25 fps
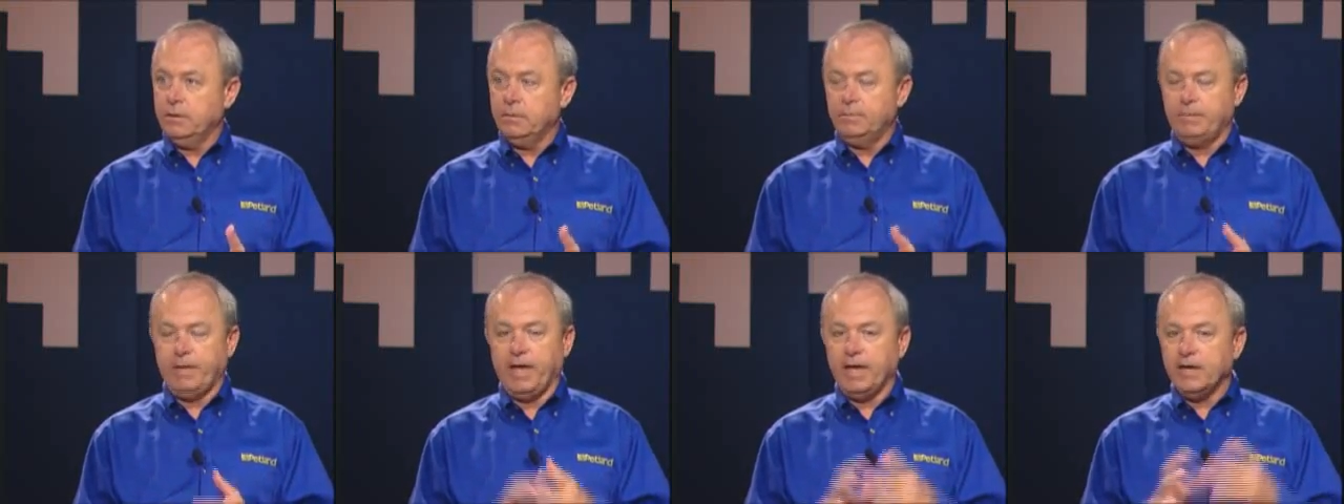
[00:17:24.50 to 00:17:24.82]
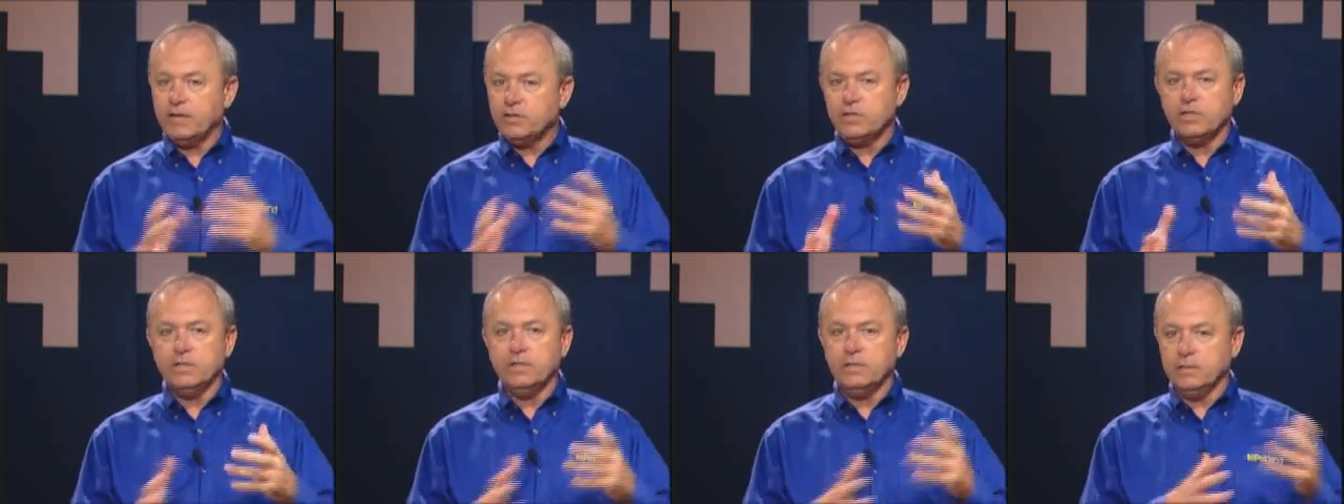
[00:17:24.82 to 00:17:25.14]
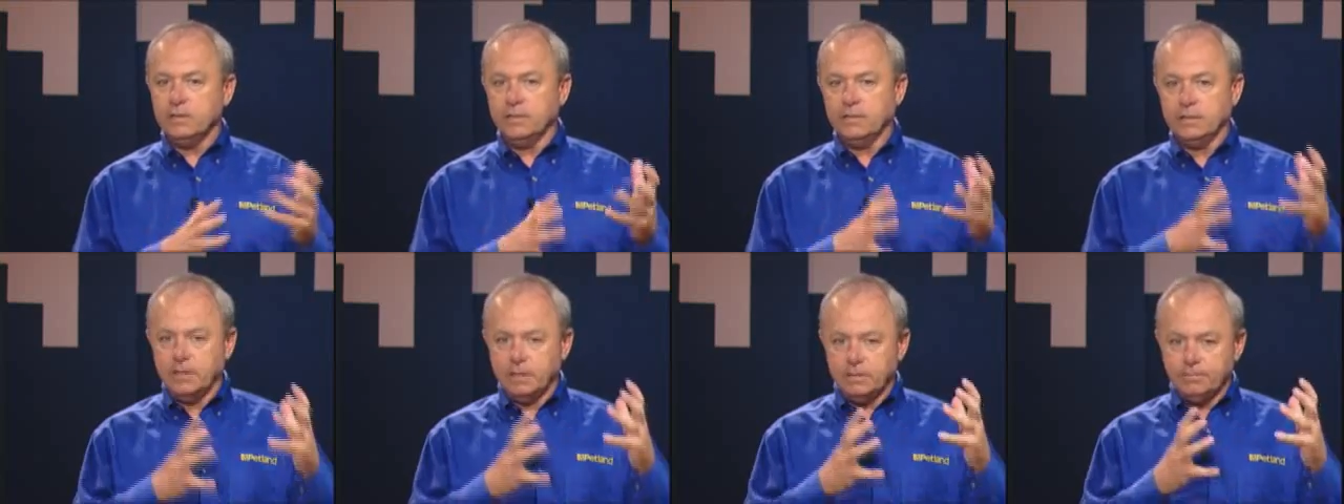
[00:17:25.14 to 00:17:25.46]
Passion
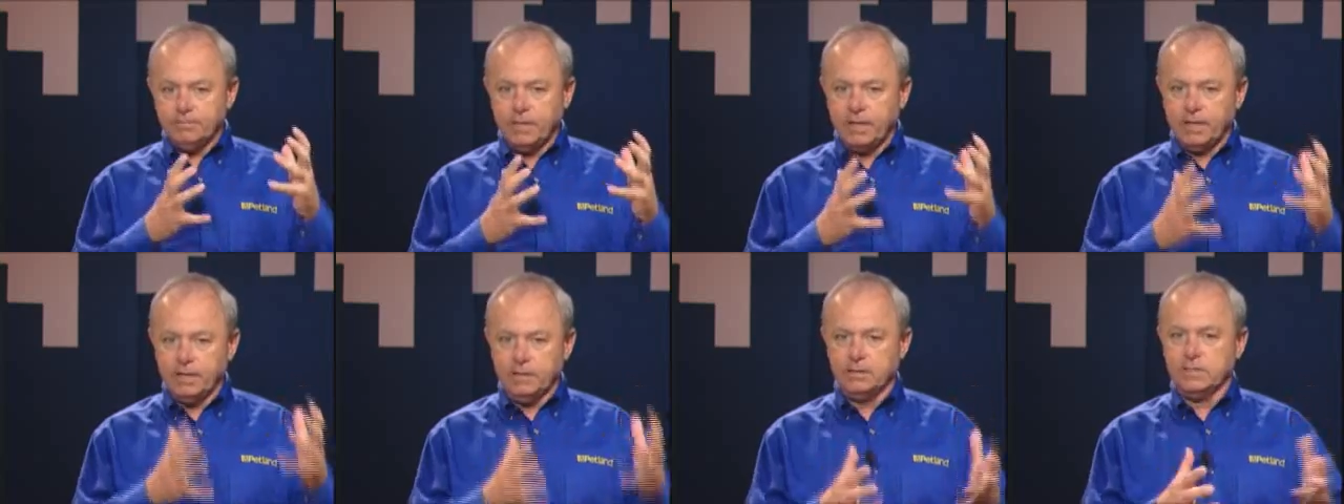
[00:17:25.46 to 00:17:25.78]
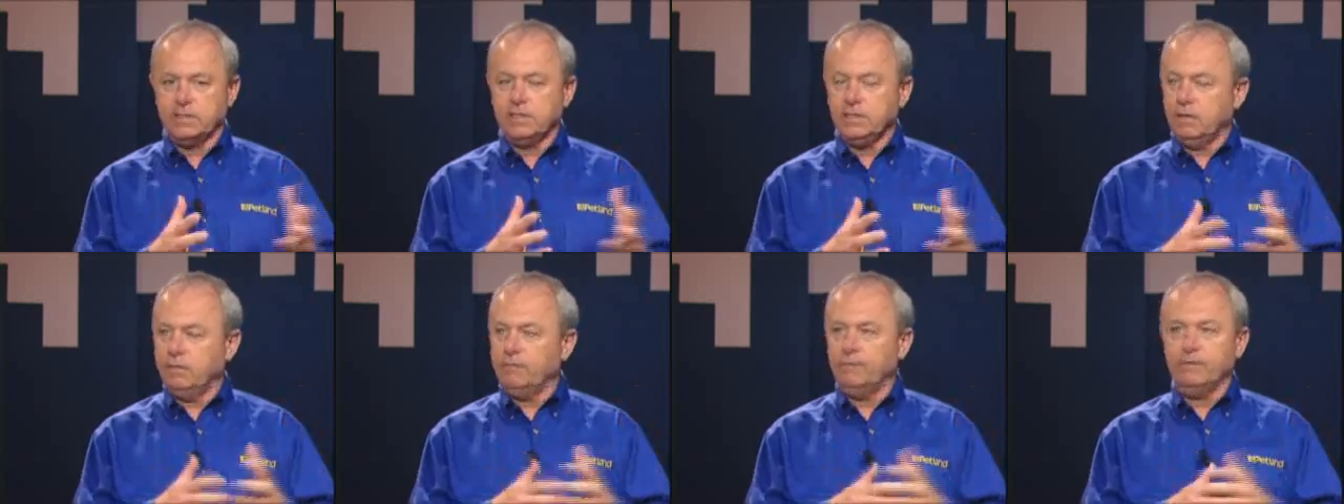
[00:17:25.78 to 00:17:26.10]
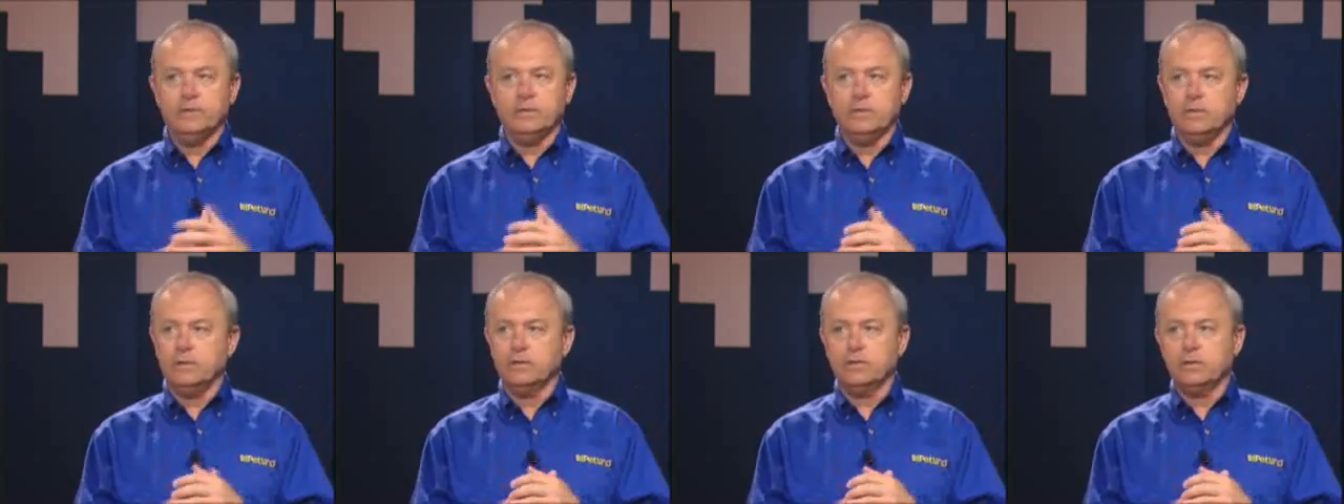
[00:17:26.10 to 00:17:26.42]
by itself
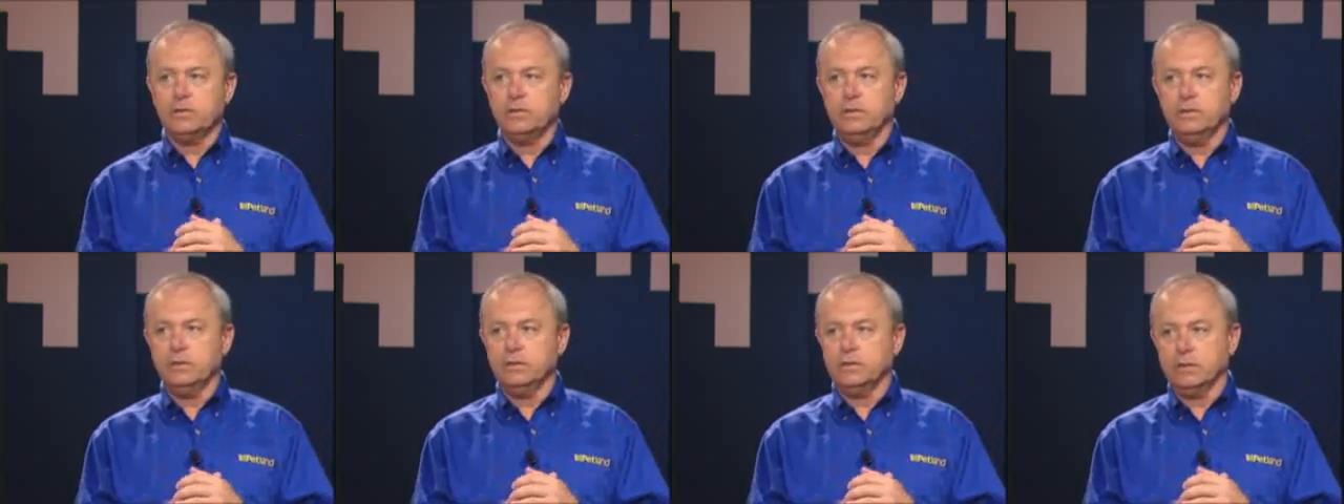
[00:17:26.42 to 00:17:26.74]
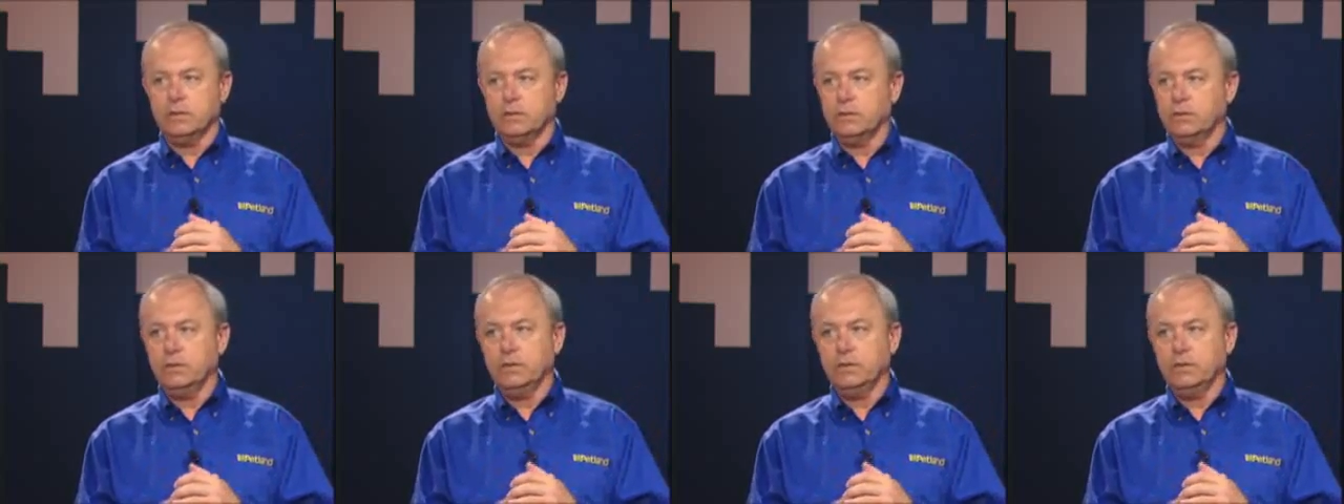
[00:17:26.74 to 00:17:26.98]
isn't